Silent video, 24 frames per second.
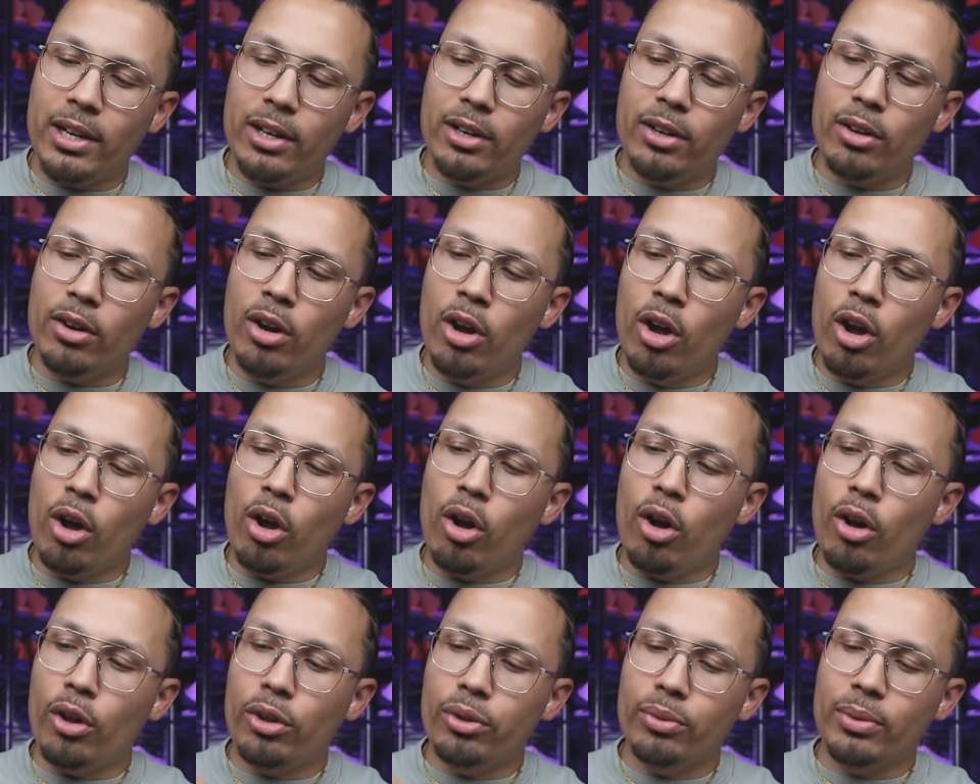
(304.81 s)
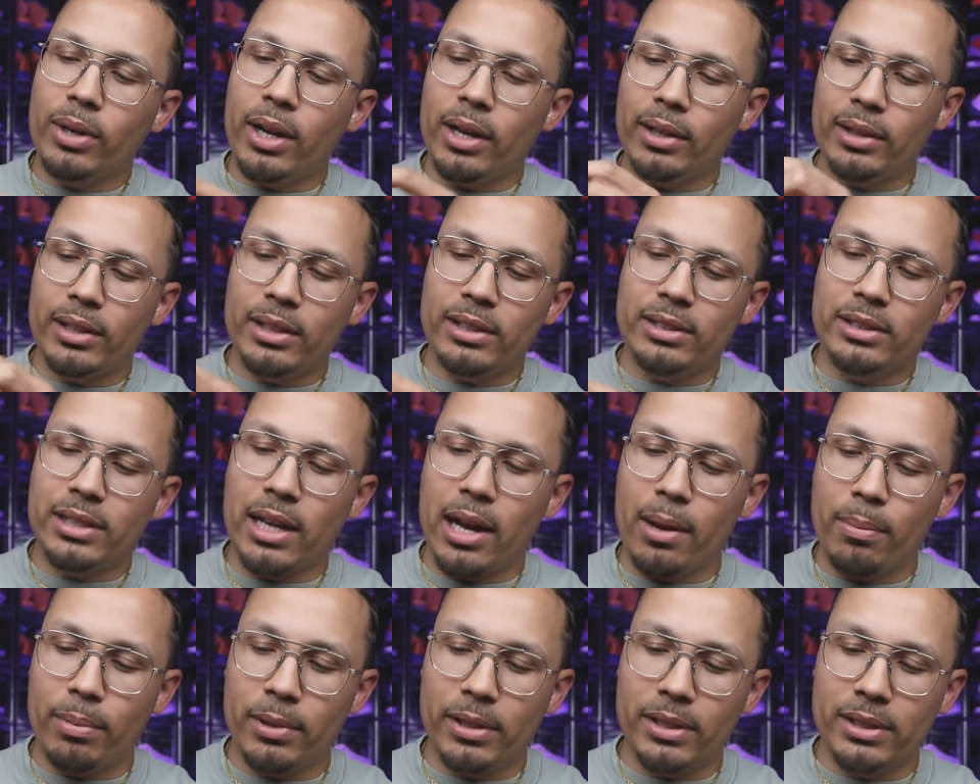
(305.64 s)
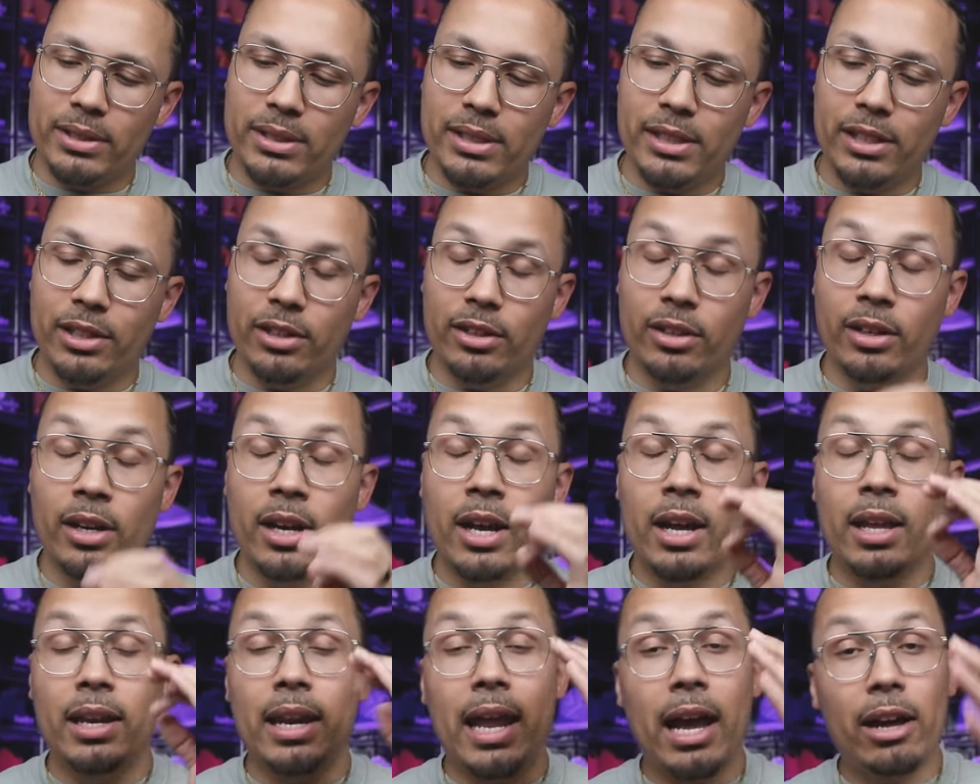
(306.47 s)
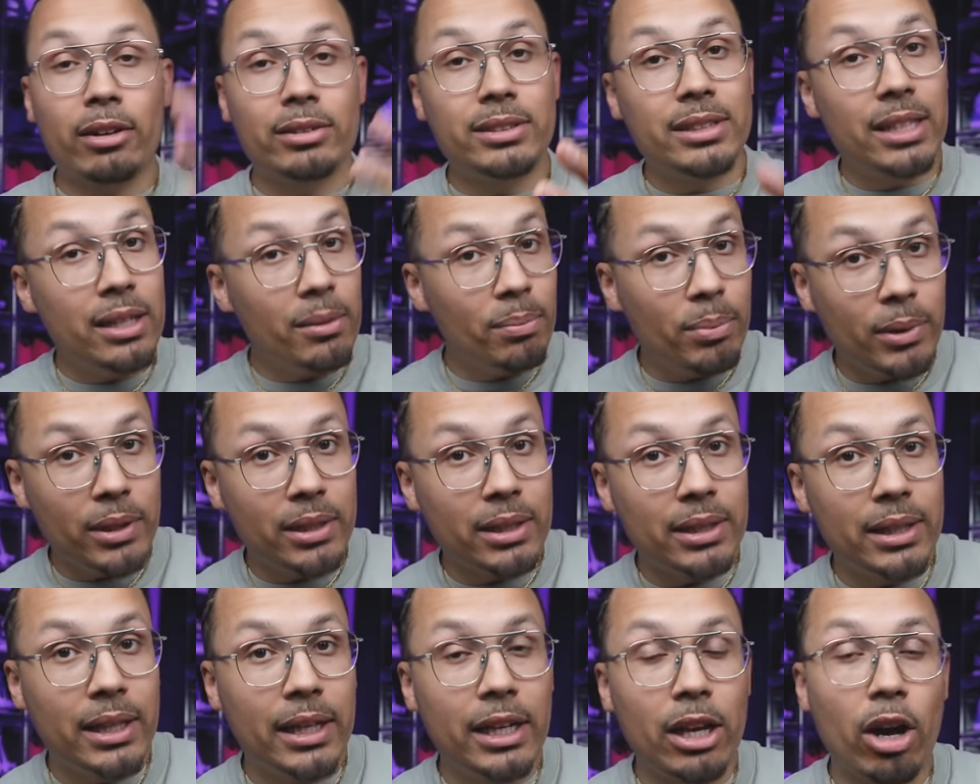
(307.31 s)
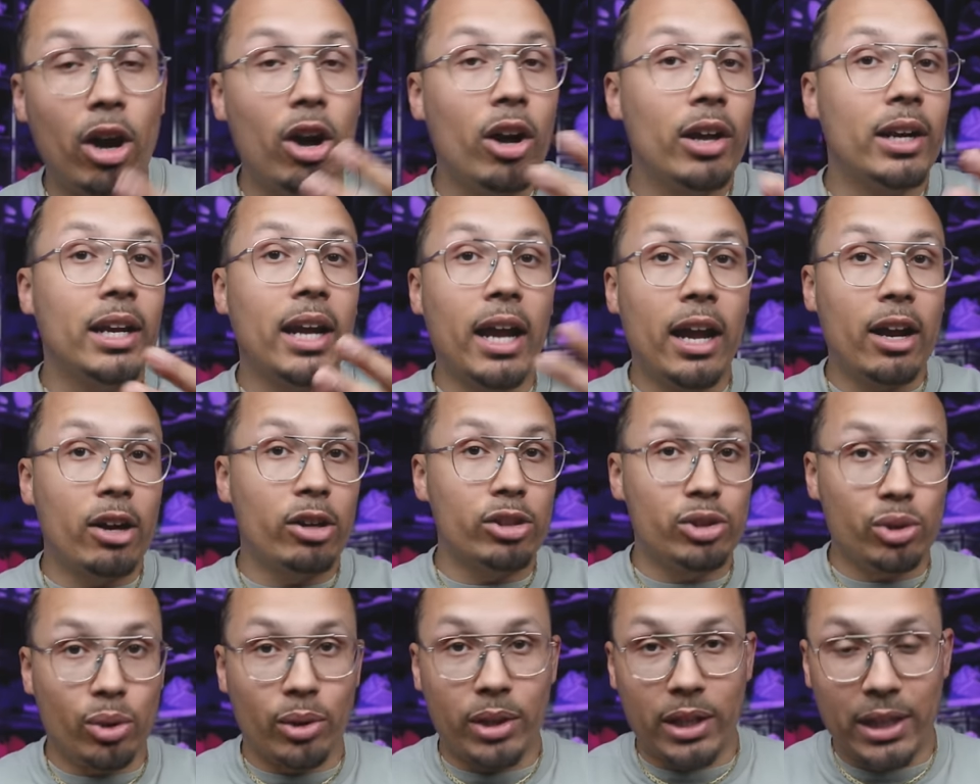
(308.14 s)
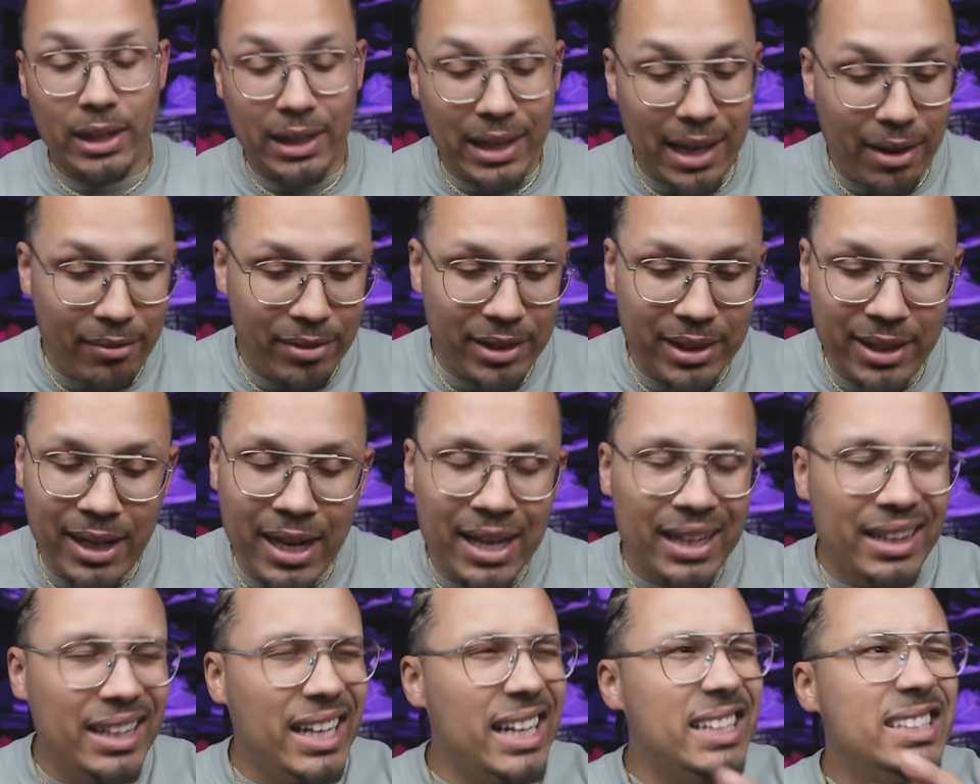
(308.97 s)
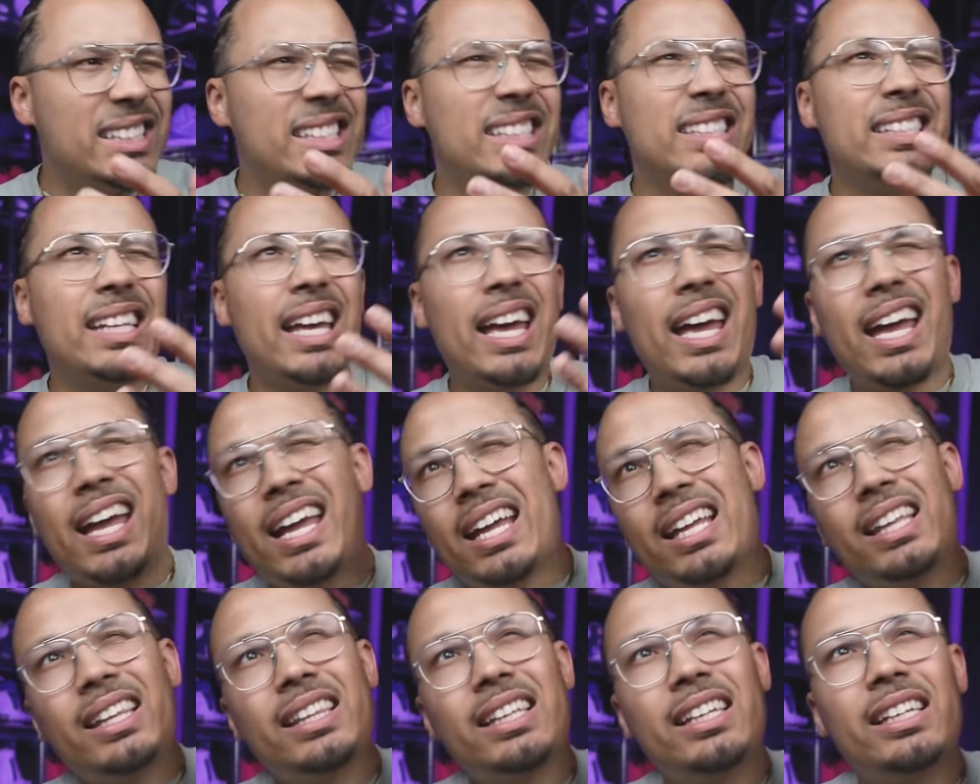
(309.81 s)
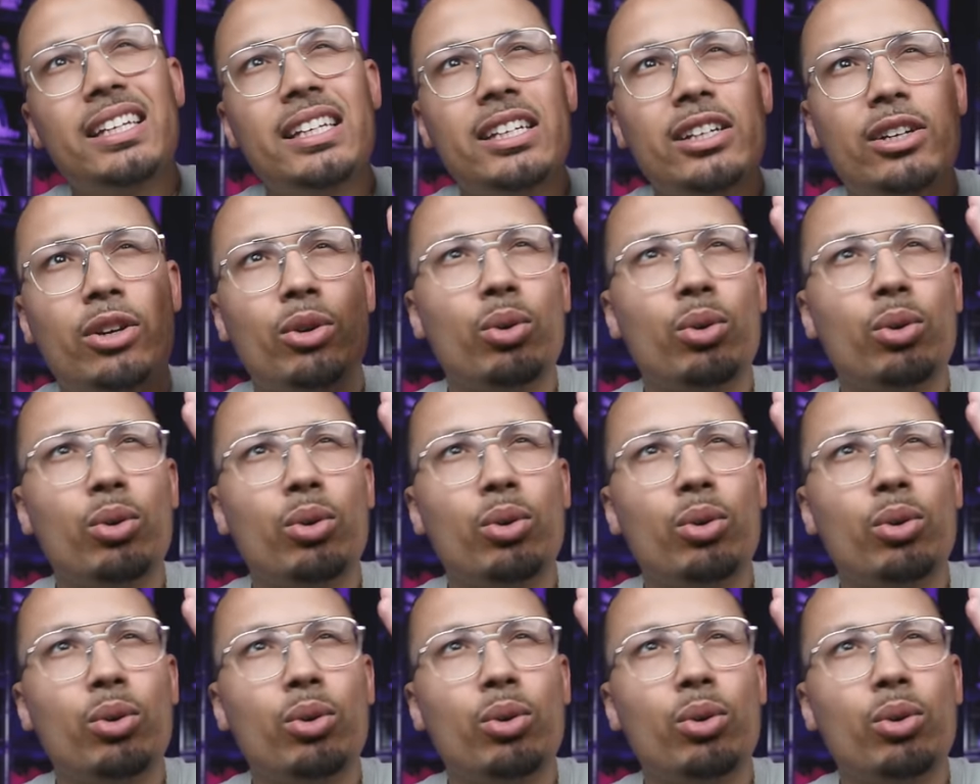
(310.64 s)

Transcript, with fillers: here all throughout this top of the sneaker. Now, typically on an Air Jordan 11, let's say the